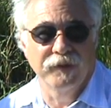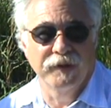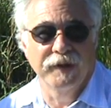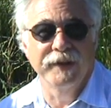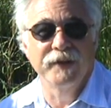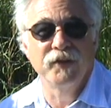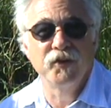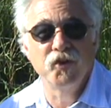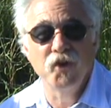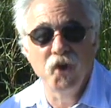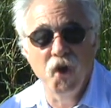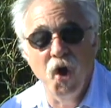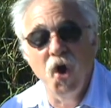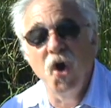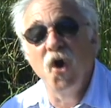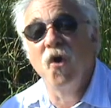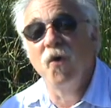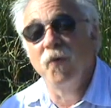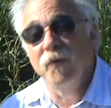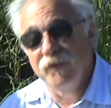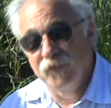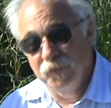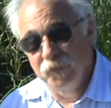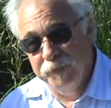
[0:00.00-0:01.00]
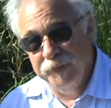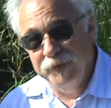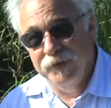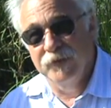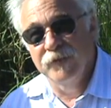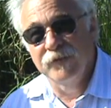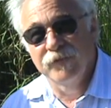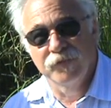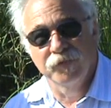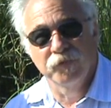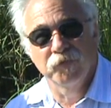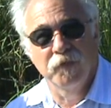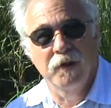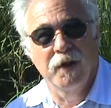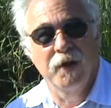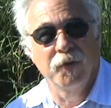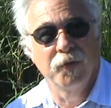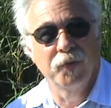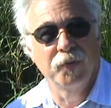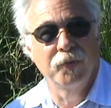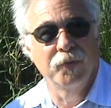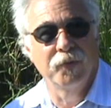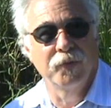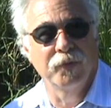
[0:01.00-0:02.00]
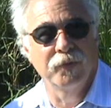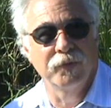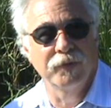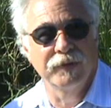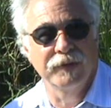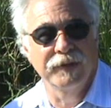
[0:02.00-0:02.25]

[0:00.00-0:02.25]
and I know it was because of Raul.